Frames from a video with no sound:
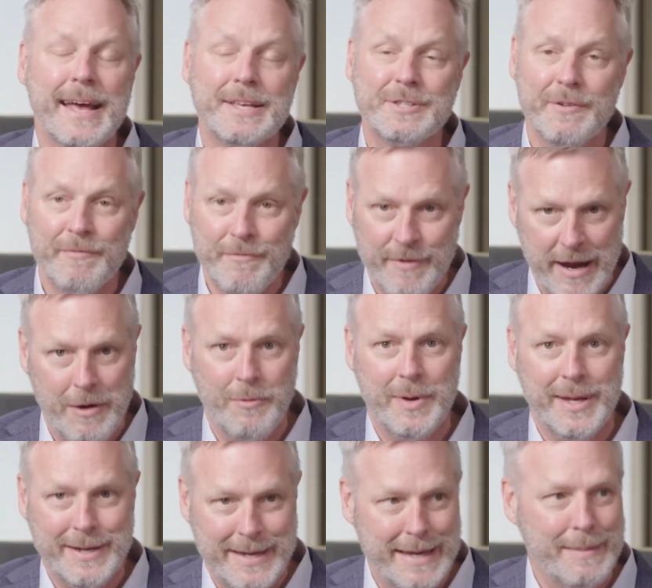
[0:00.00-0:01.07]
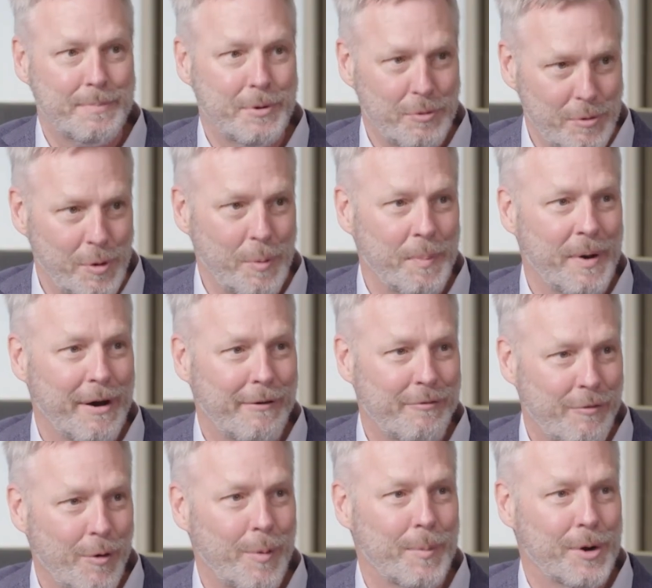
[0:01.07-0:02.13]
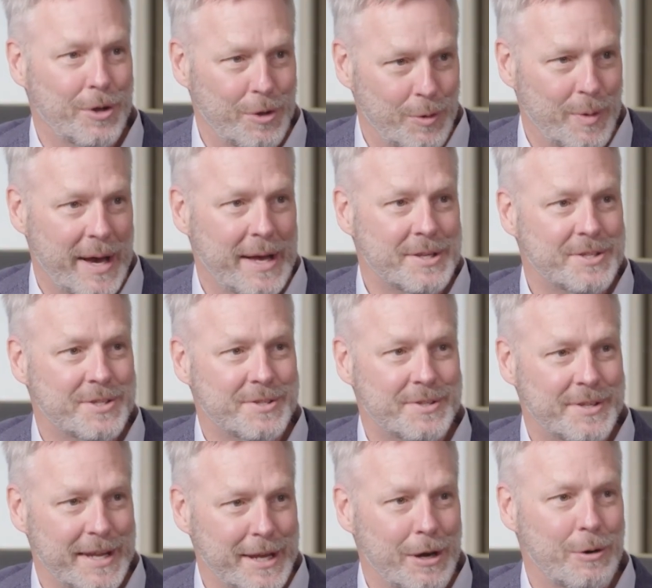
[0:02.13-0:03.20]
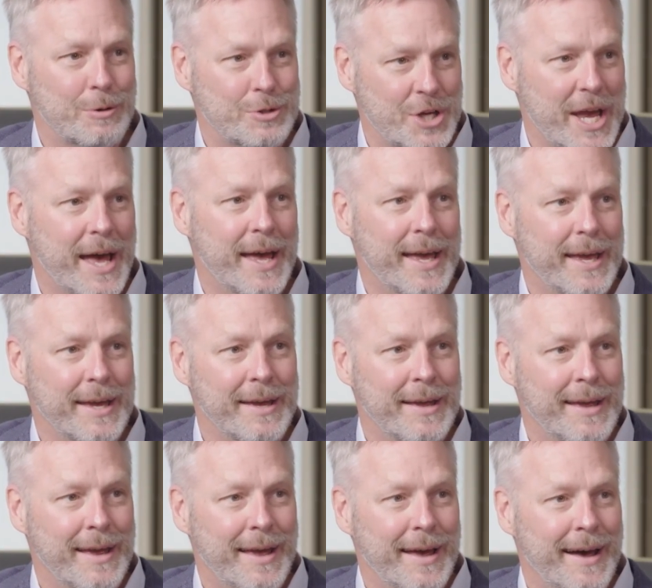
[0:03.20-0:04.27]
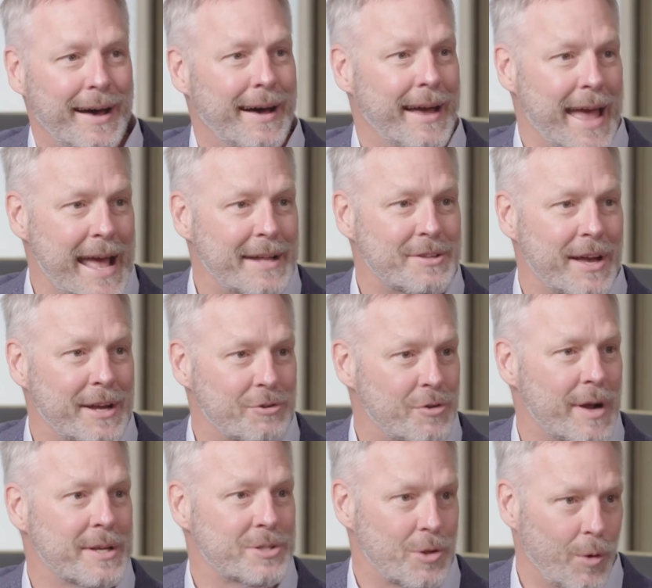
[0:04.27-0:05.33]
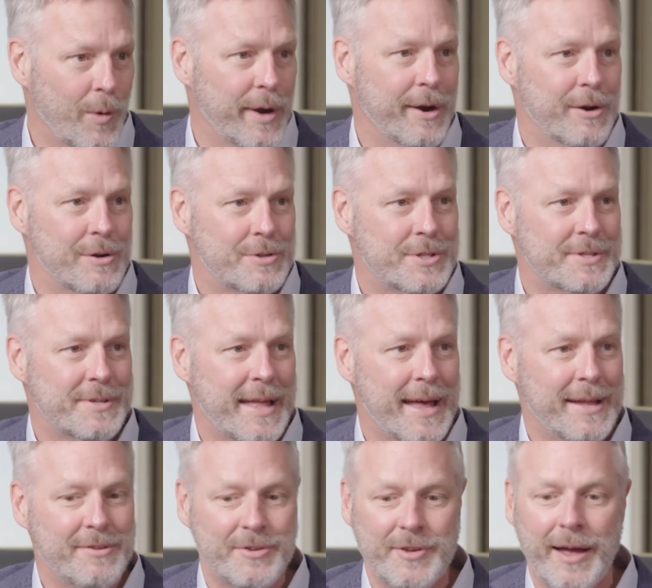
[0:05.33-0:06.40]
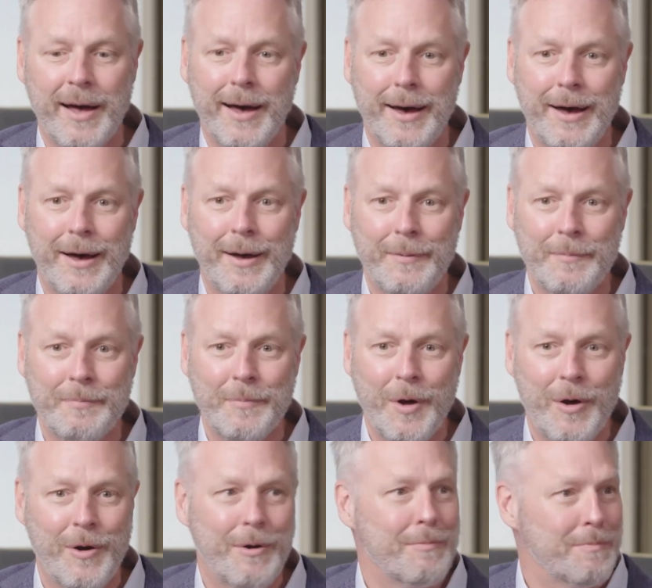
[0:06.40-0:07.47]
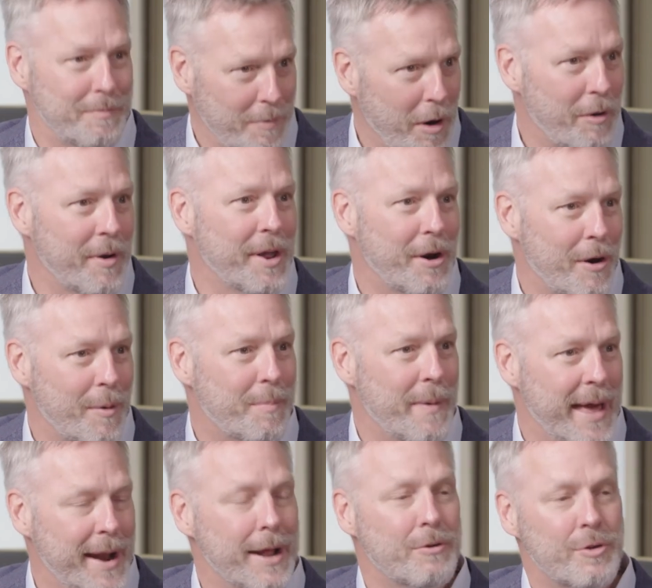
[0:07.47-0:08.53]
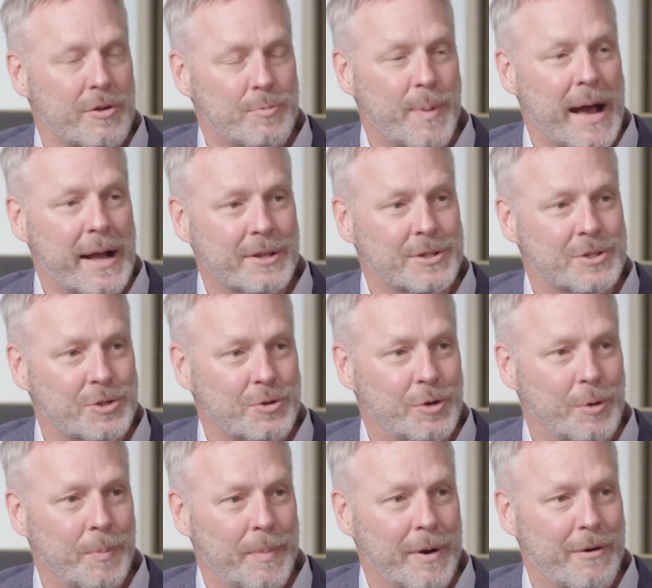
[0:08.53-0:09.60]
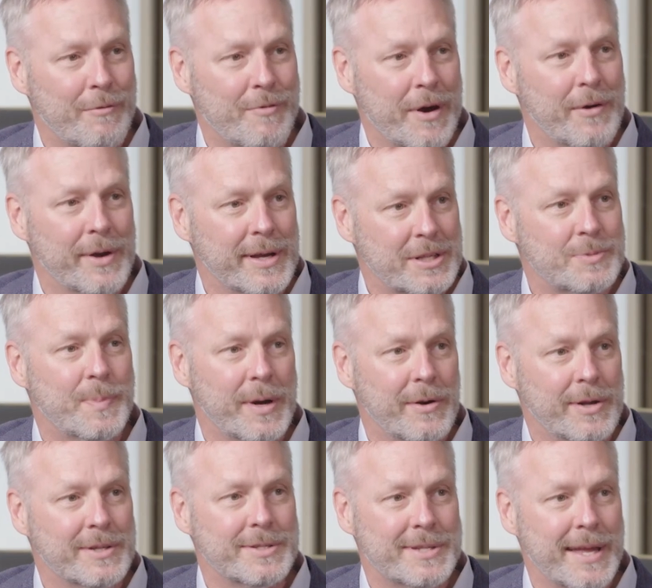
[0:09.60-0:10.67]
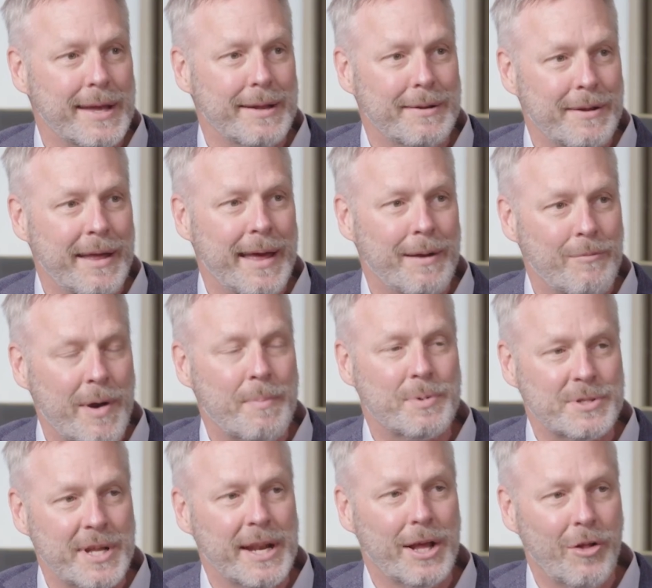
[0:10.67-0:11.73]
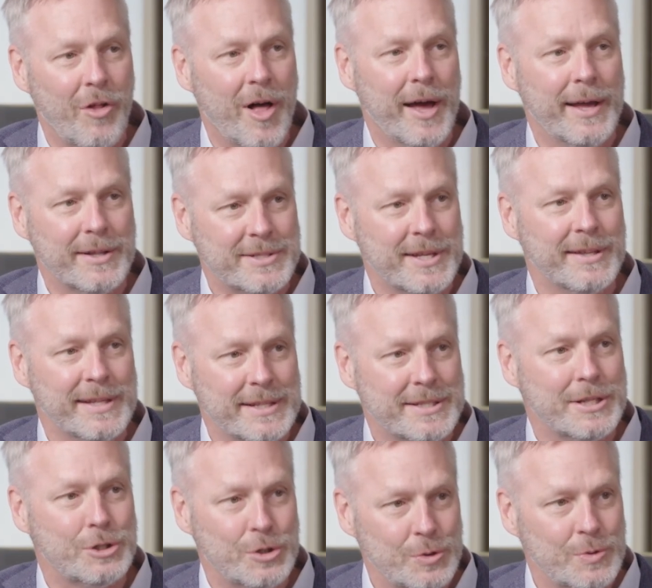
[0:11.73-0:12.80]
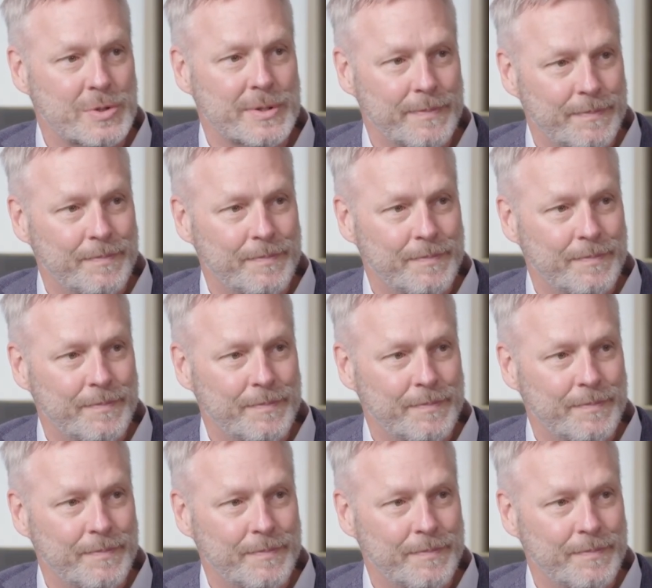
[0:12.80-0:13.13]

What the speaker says: has a very deep group of former U.S. DOJ antitrust lawyers that are in our antitrust practice group and are very experienced at representing clients in these issues.